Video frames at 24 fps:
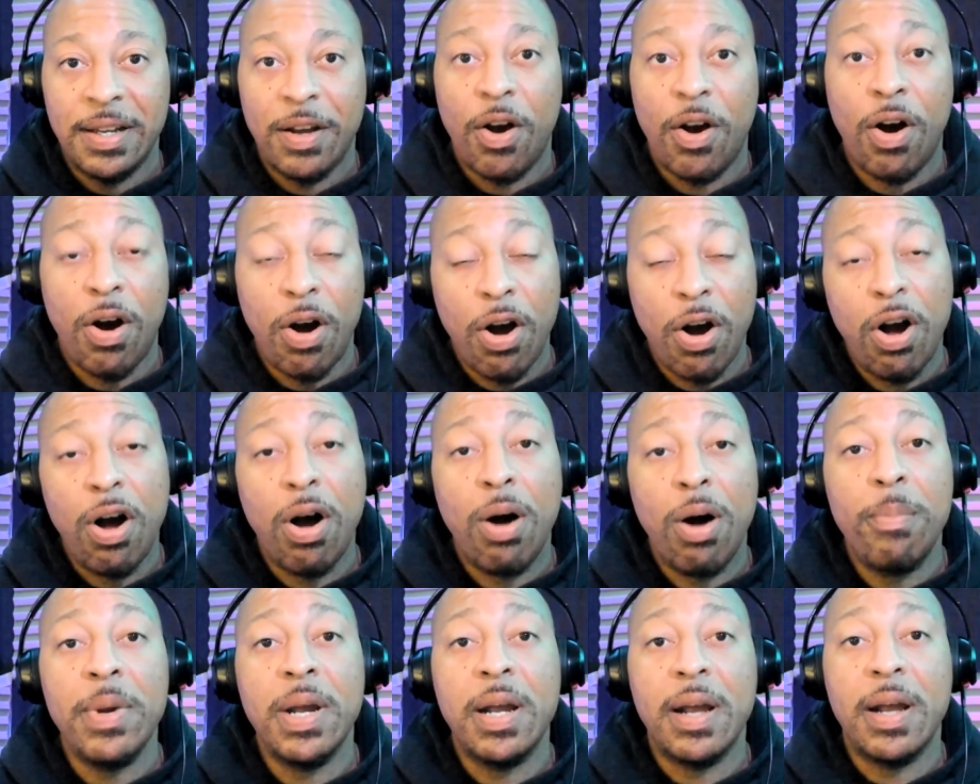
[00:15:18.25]

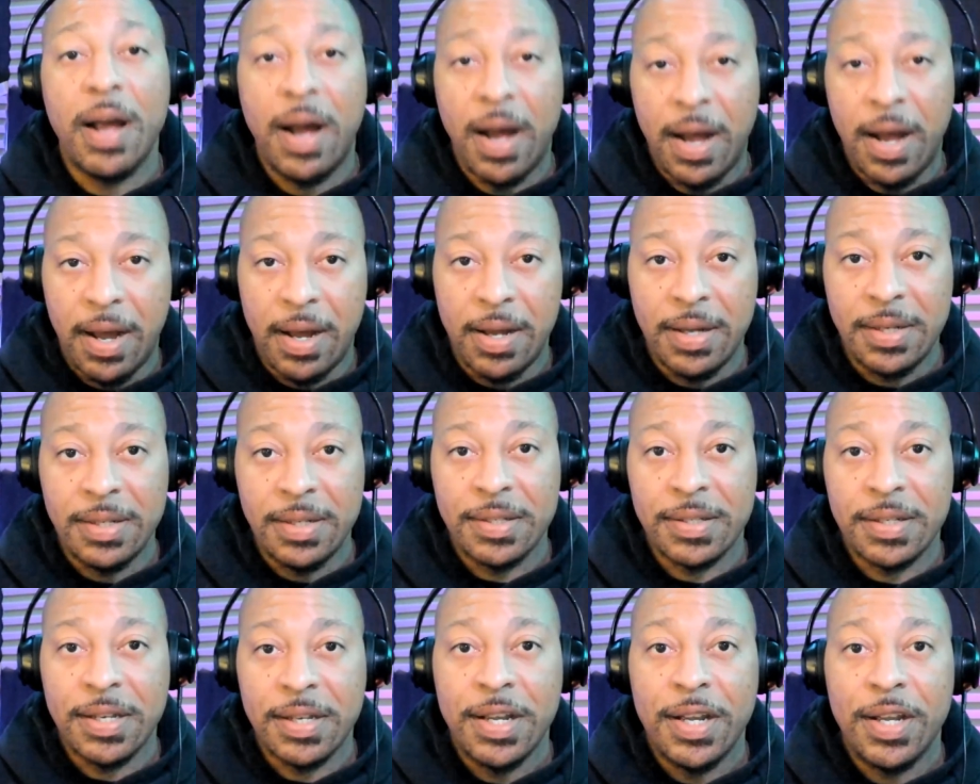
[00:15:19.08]
all
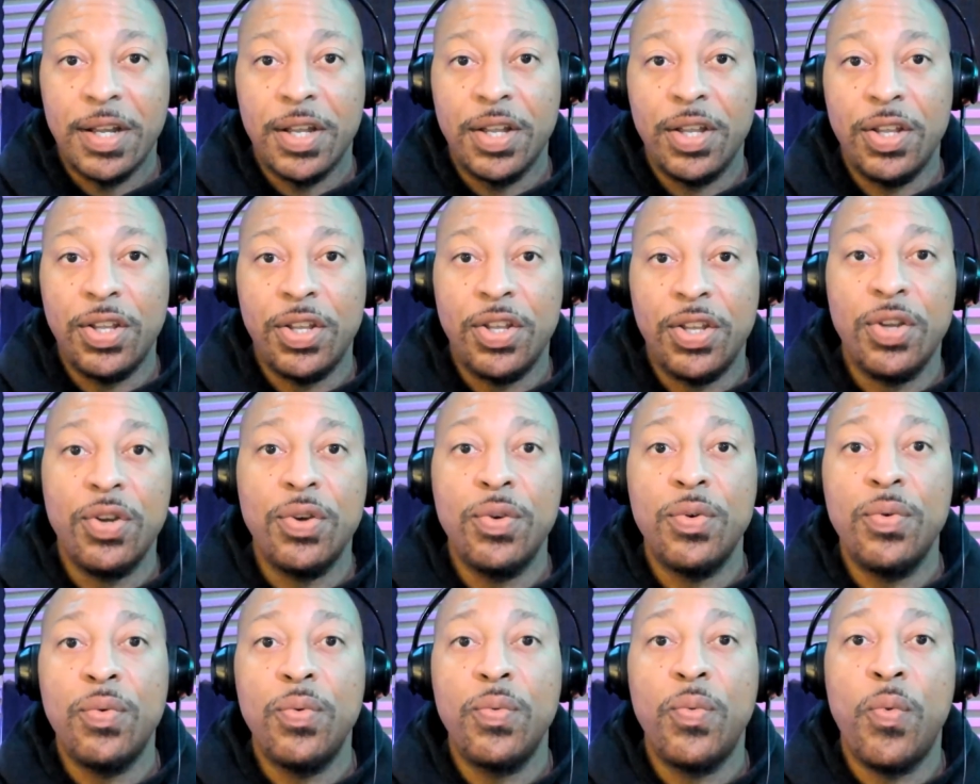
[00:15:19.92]
because
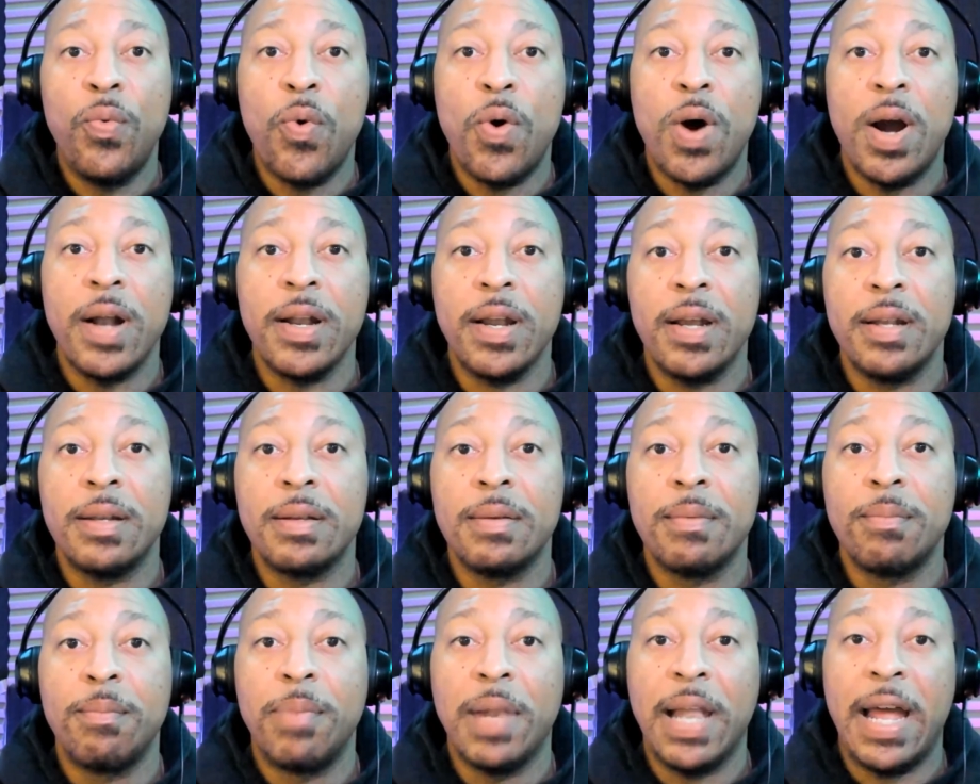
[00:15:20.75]
you wanted
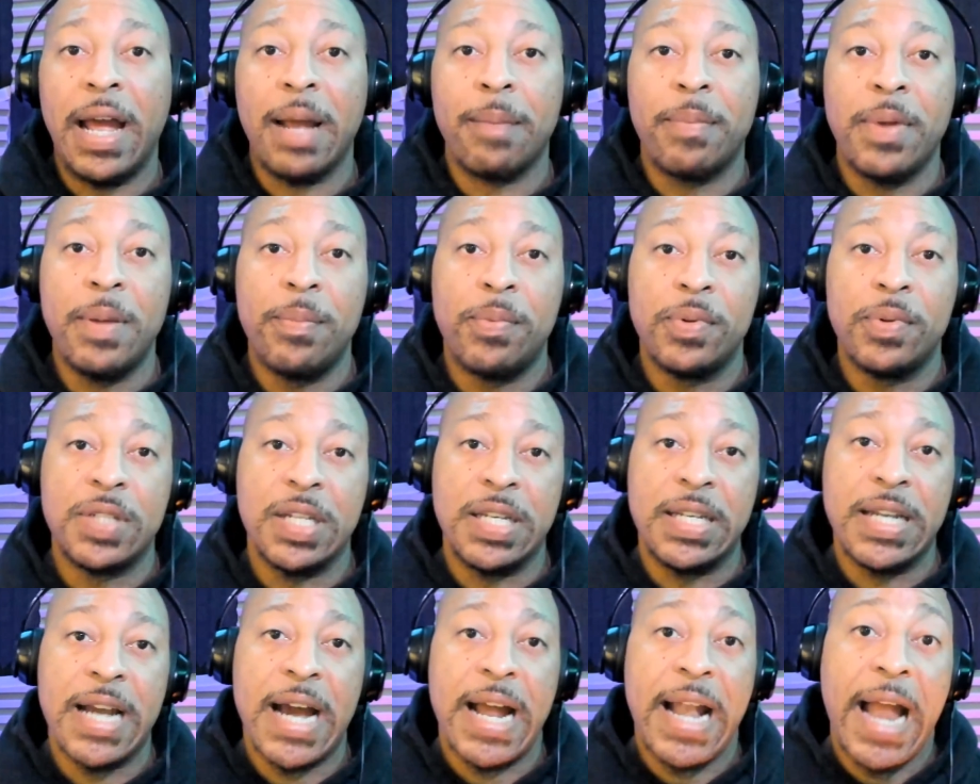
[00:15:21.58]
Black people
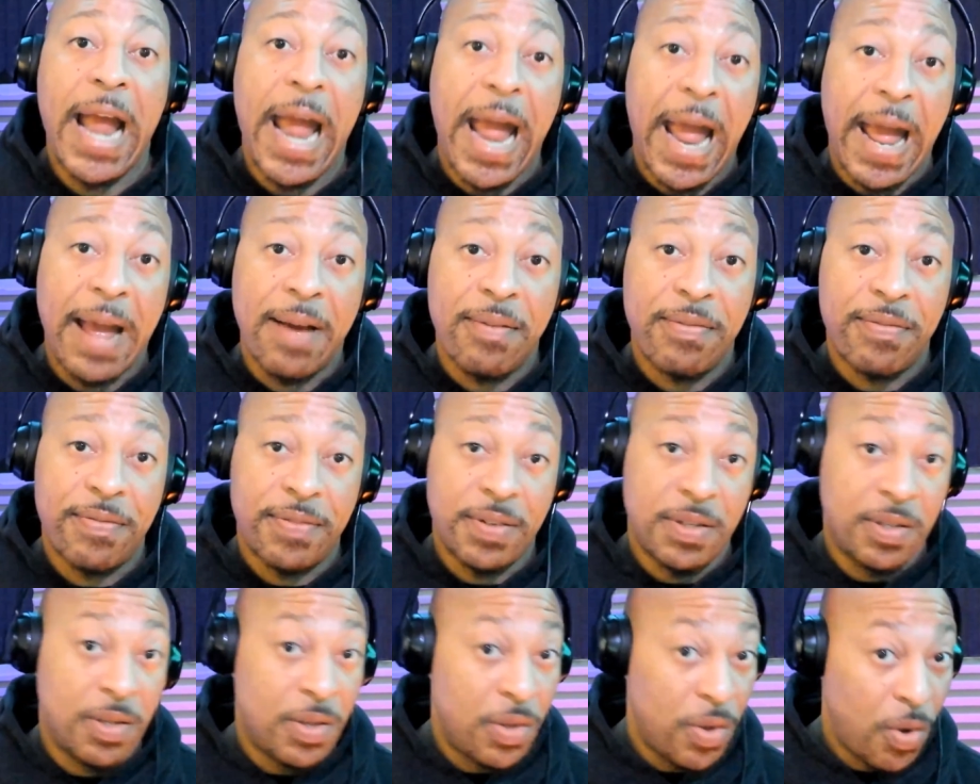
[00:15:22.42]
to not have,
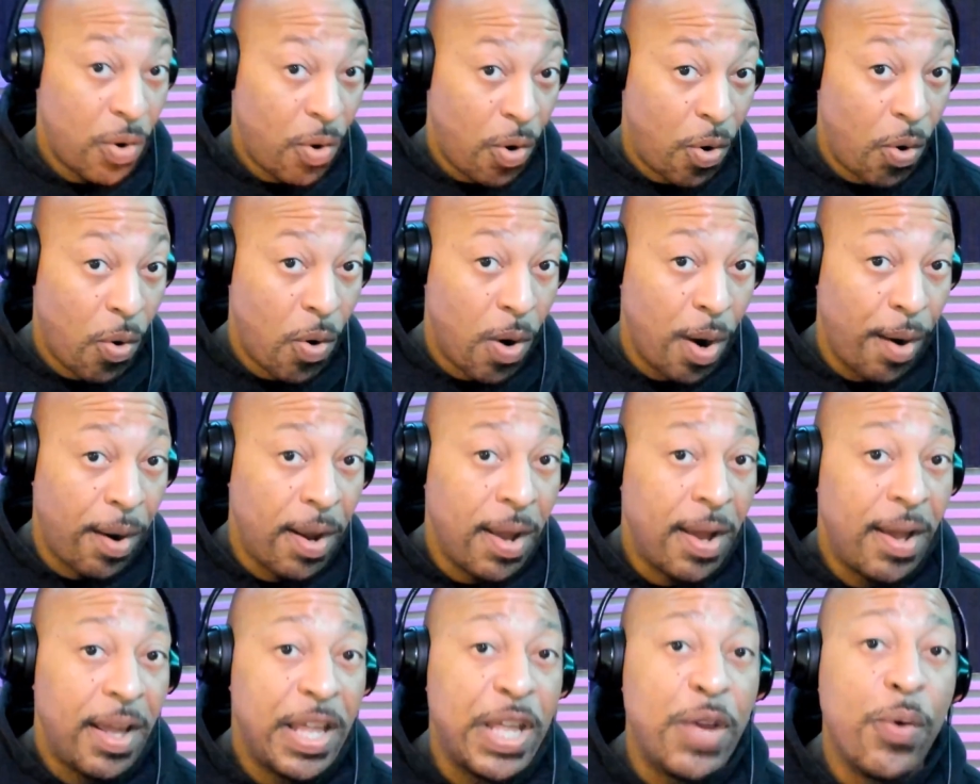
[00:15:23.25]
or
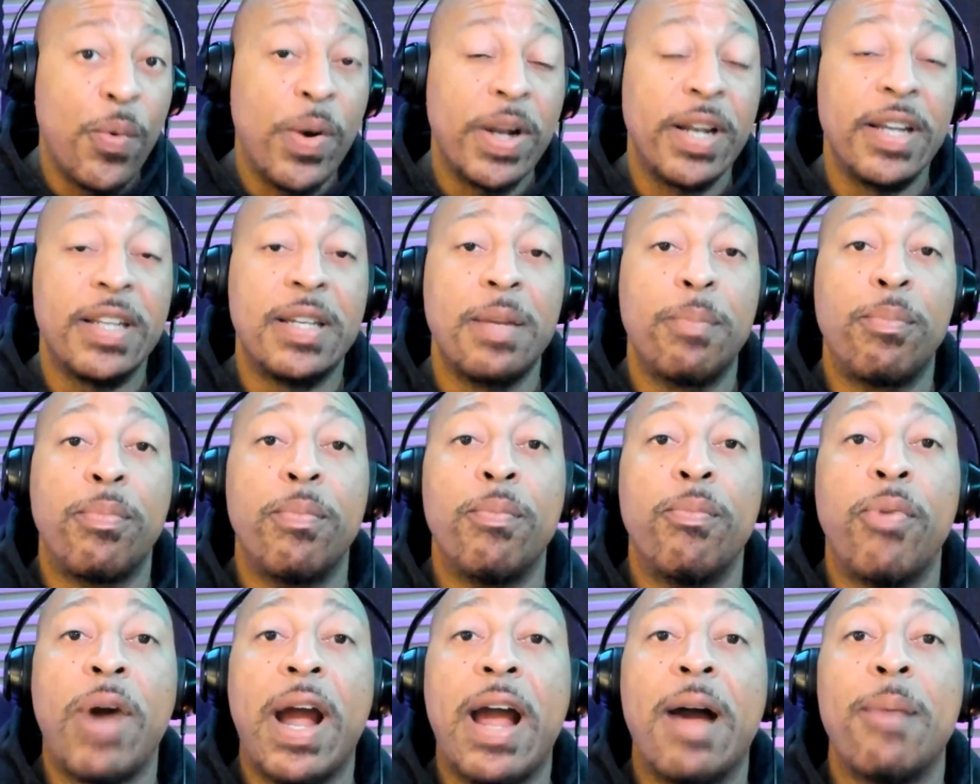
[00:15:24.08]
you wanted
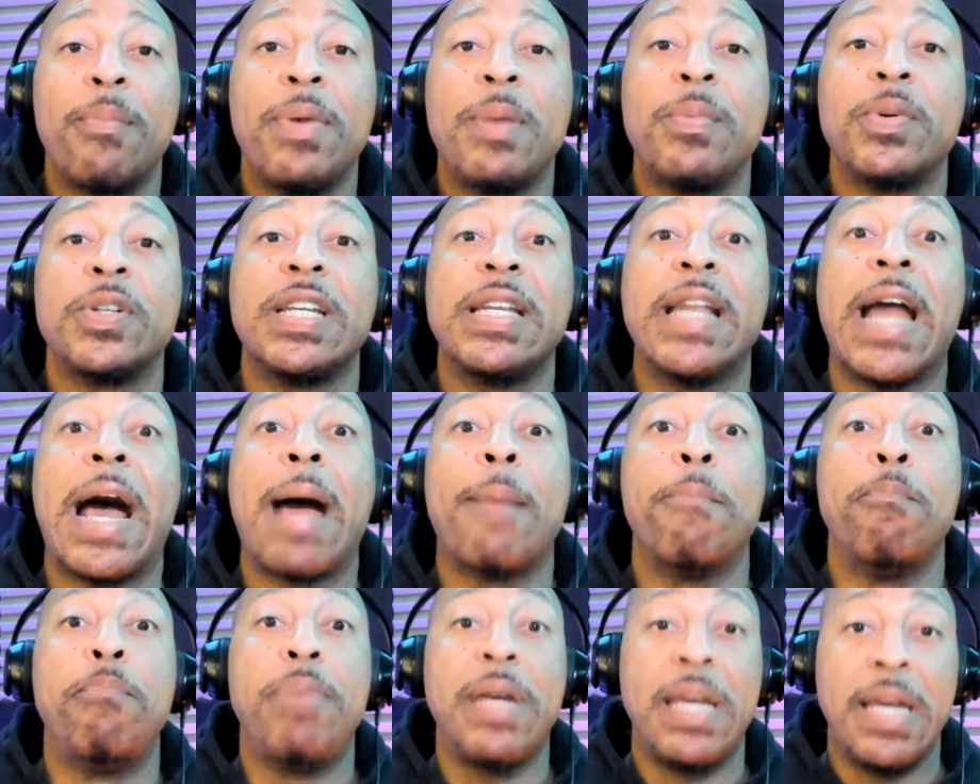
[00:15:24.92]
brown people to
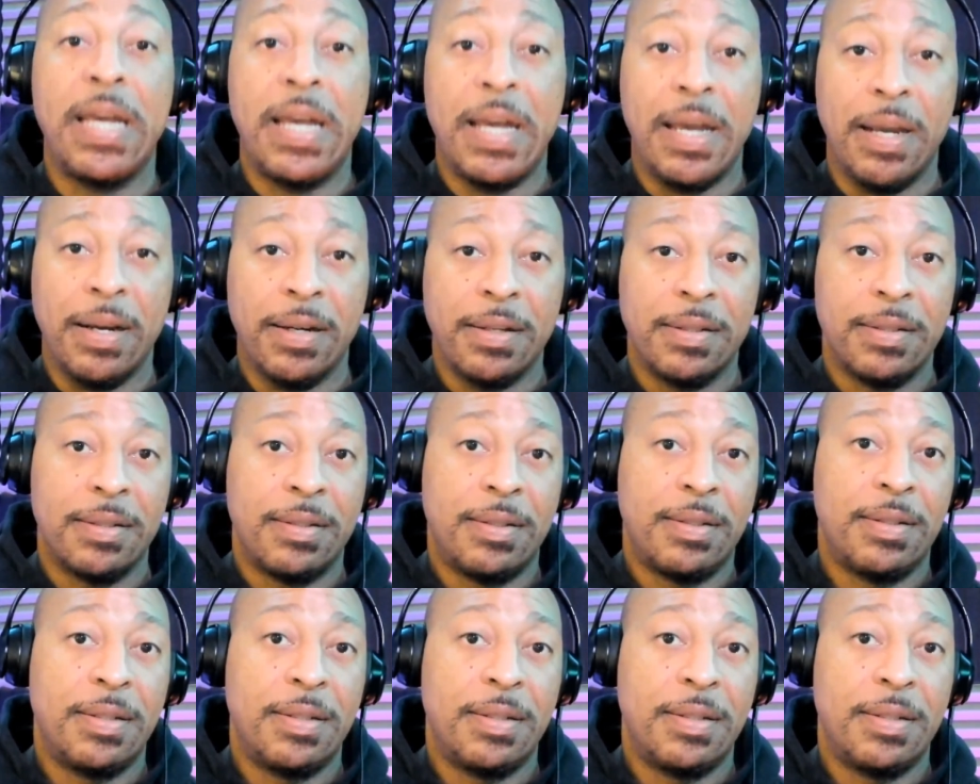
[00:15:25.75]
not be here.